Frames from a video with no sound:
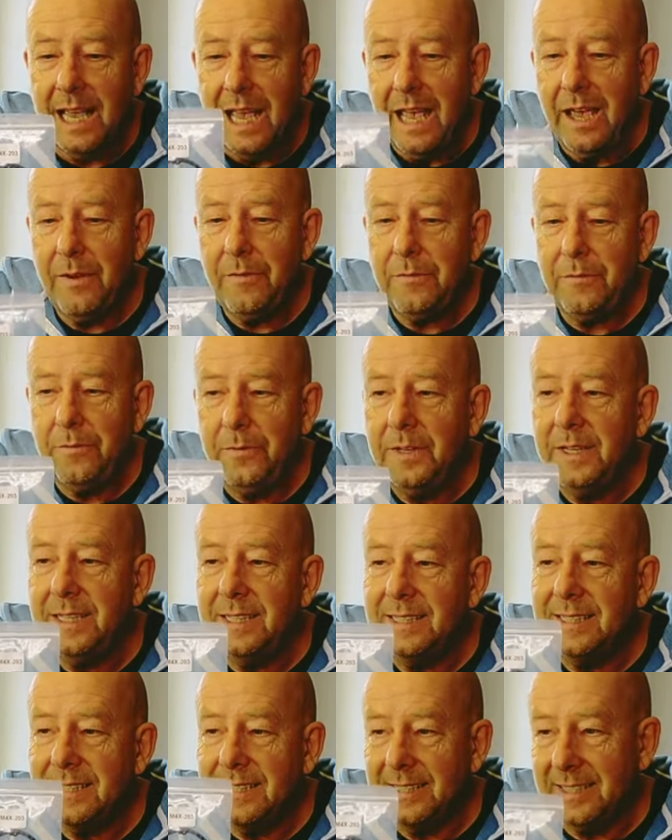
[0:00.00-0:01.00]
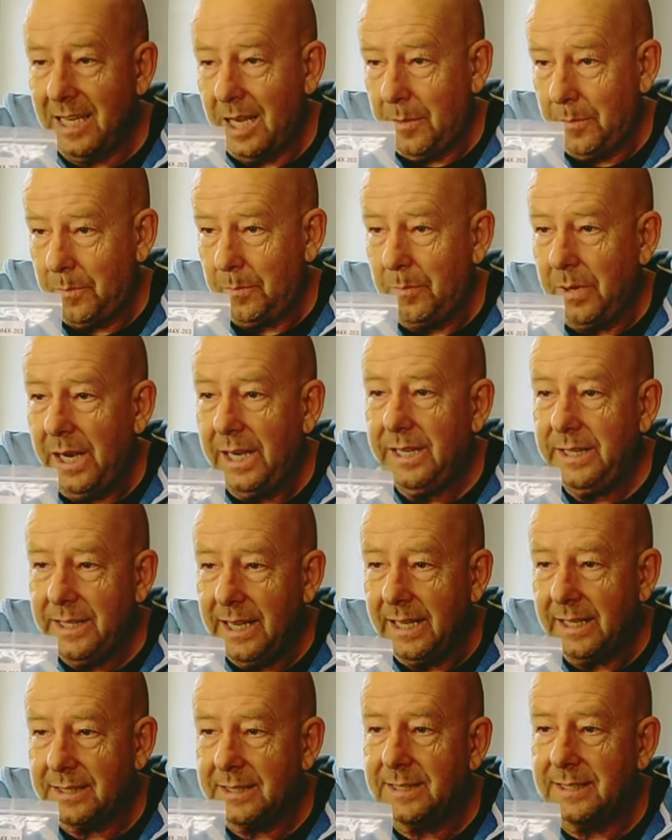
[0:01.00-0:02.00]
every step, my
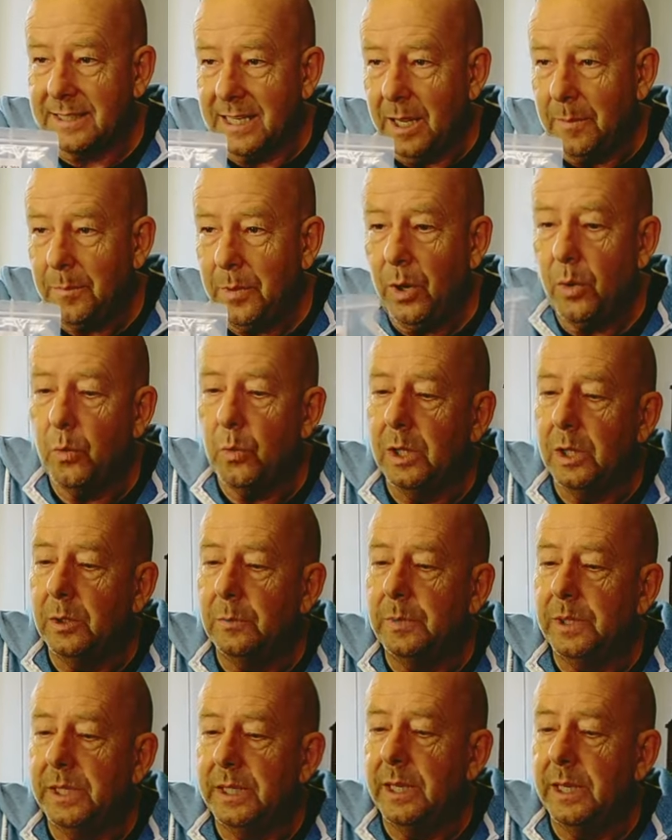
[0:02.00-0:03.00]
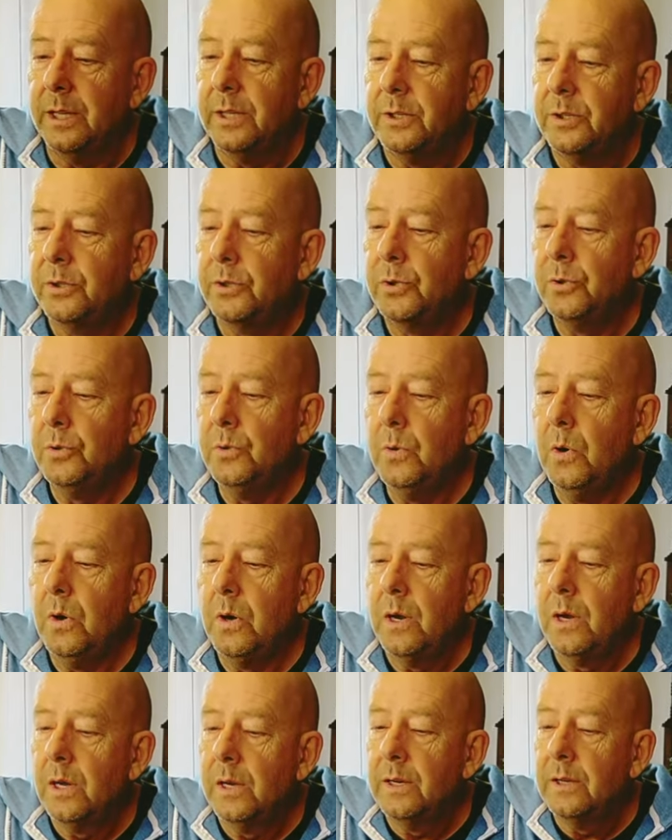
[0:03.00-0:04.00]
next step will be two,
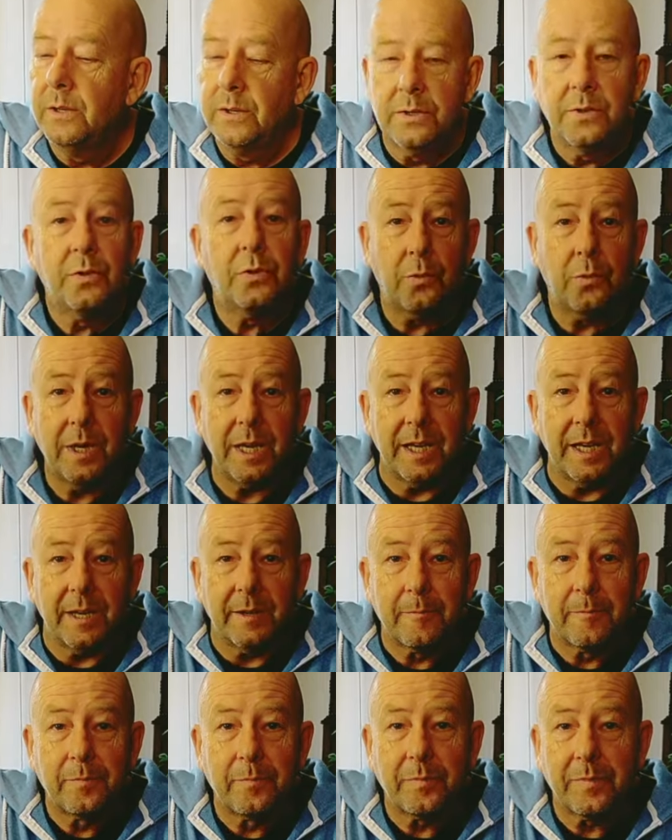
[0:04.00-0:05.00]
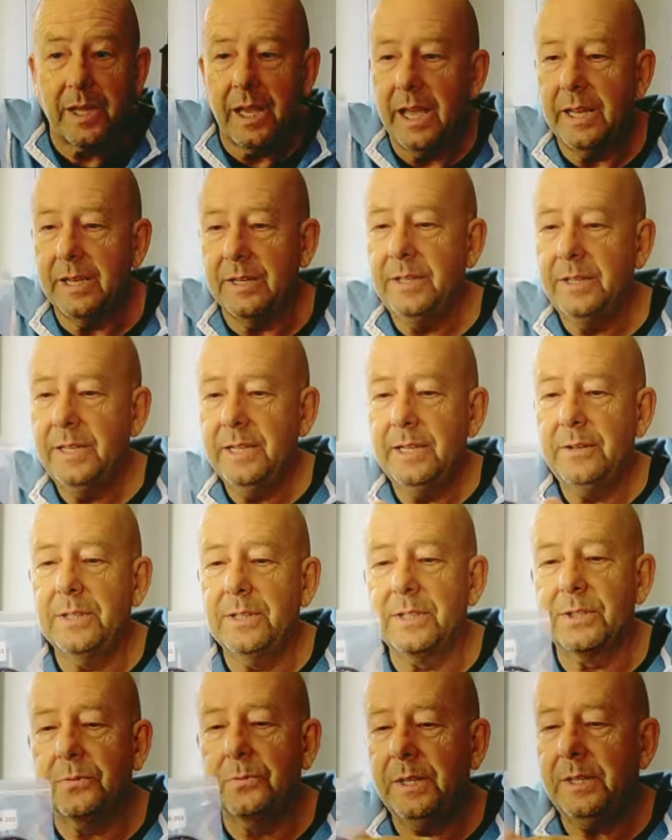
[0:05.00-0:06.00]
three. And here
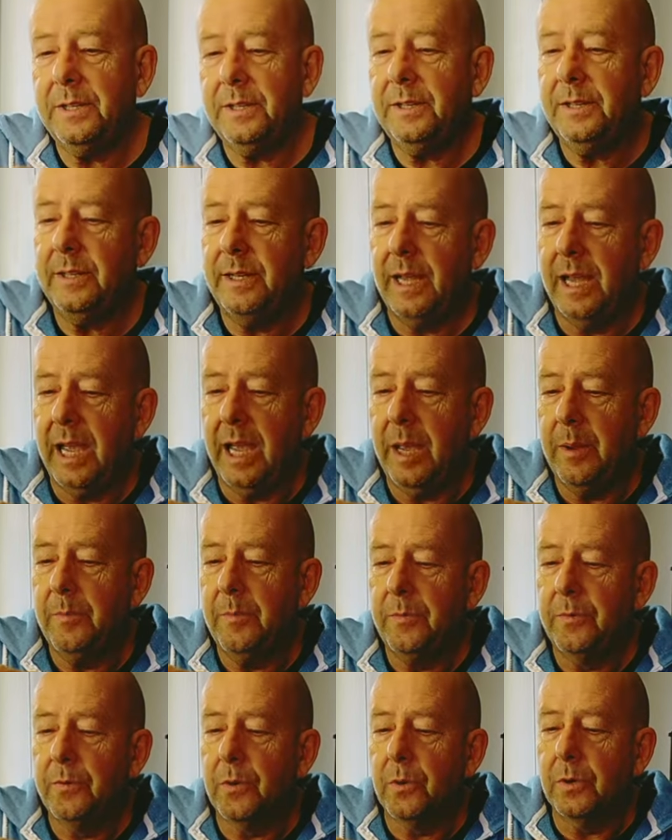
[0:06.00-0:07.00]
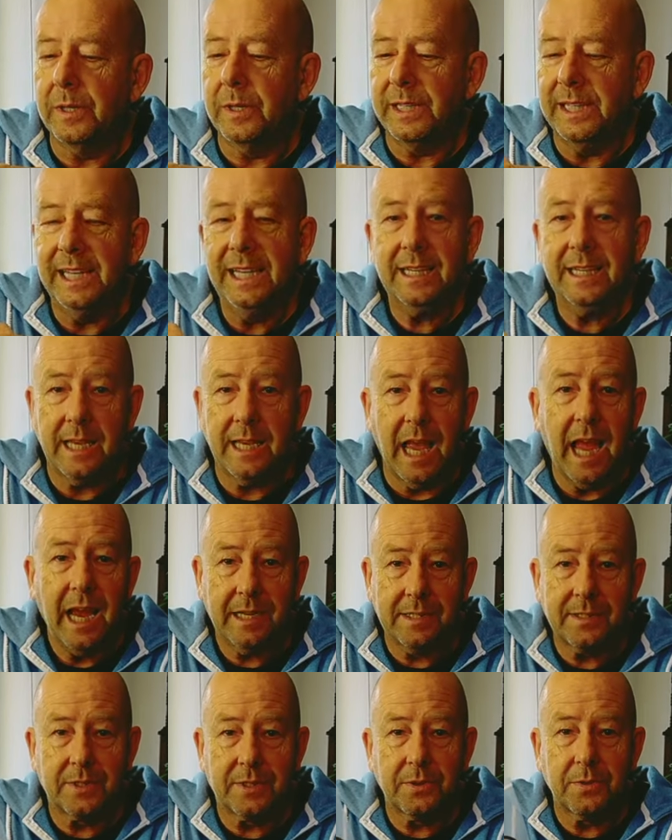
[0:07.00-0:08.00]
is written M for
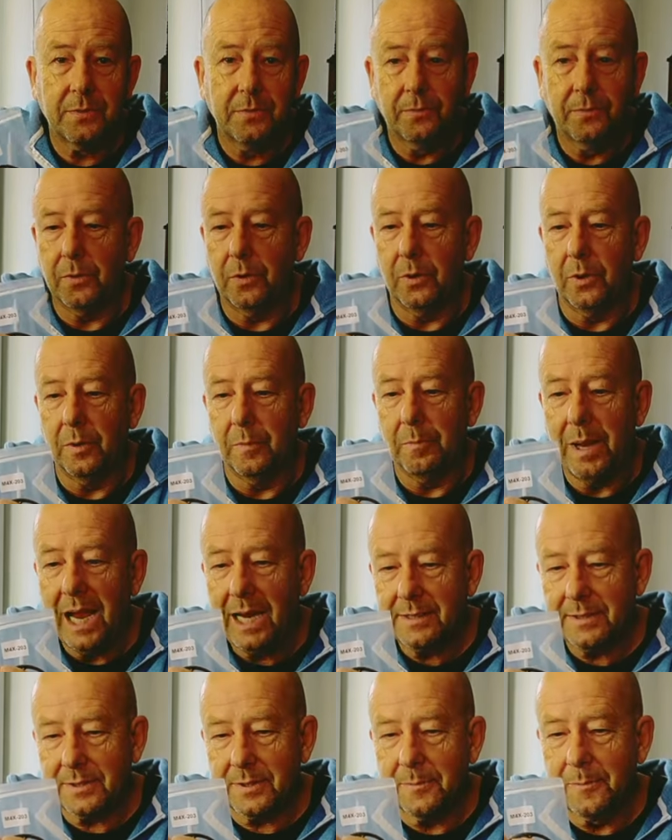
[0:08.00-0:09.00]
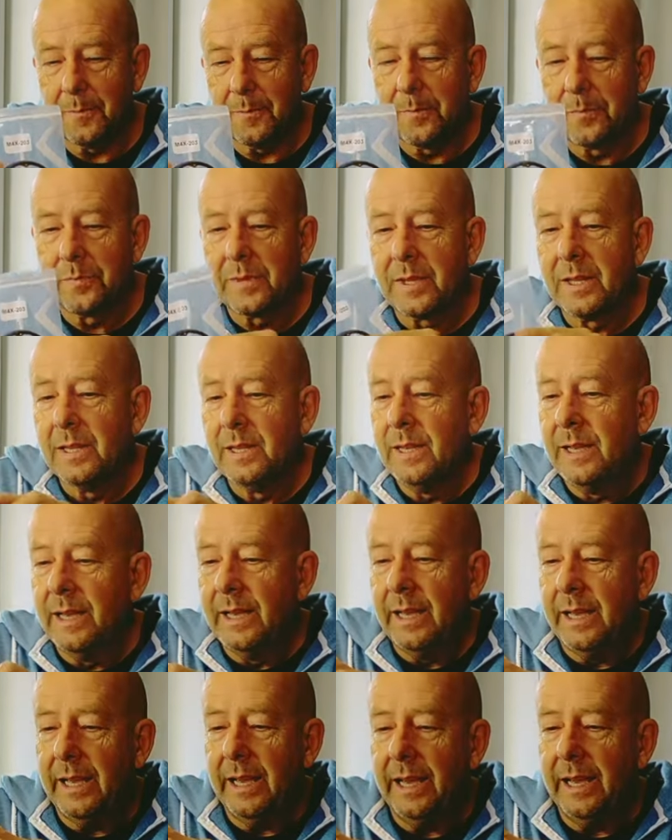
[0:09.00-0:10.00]
X for max
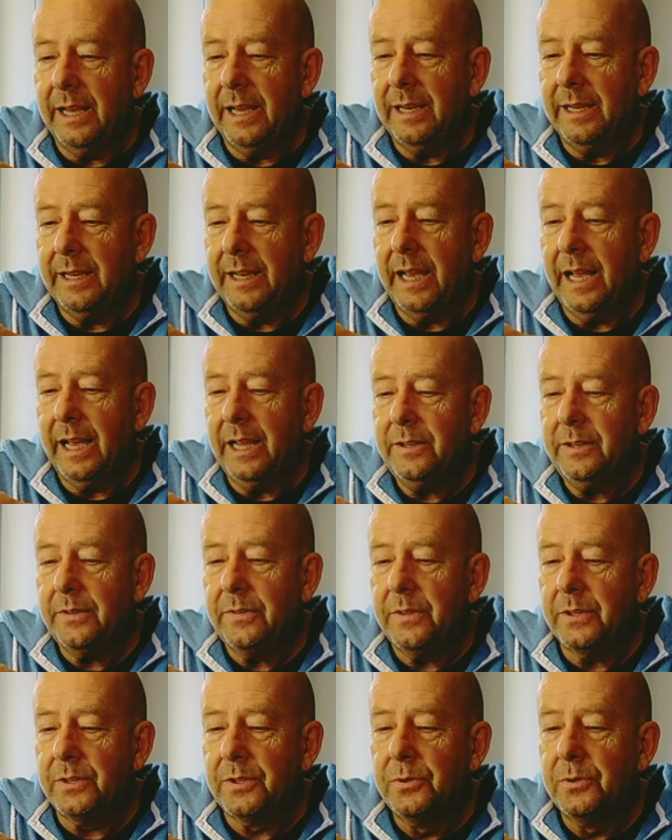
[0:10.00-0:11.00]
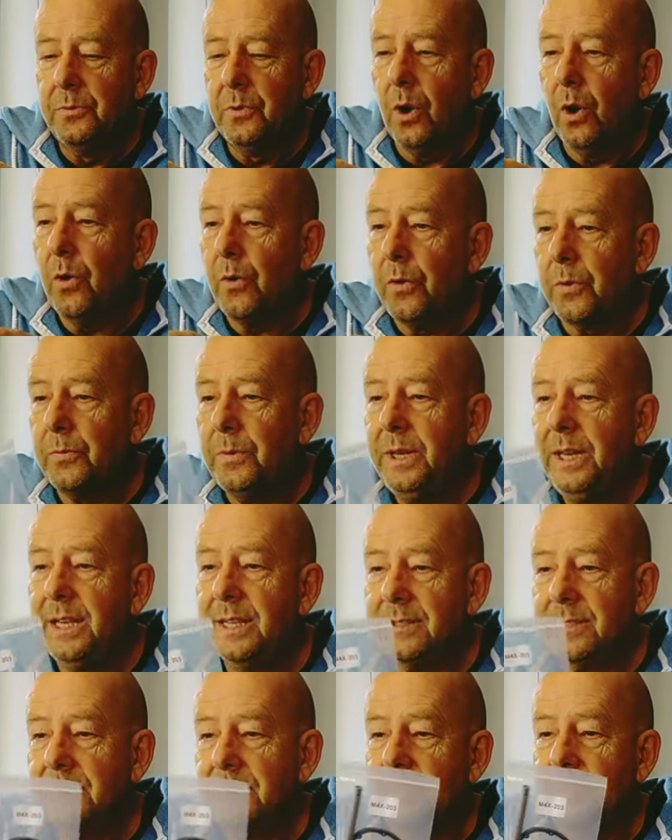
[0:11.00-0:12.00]
uh, and the 2 or 3
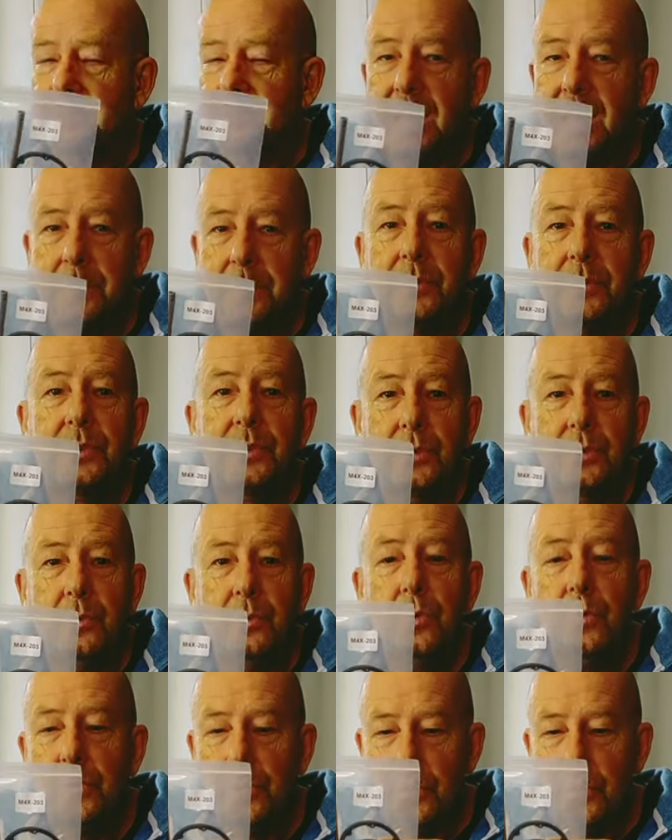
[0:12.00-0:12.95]
is the step 2,